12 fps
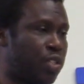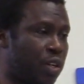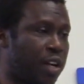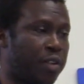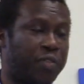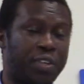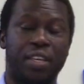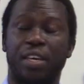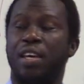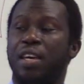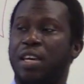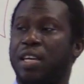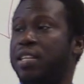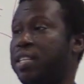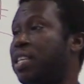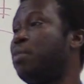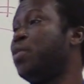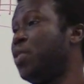geography in the
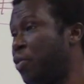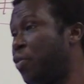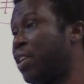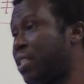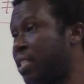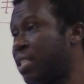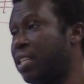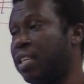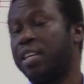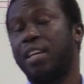same university.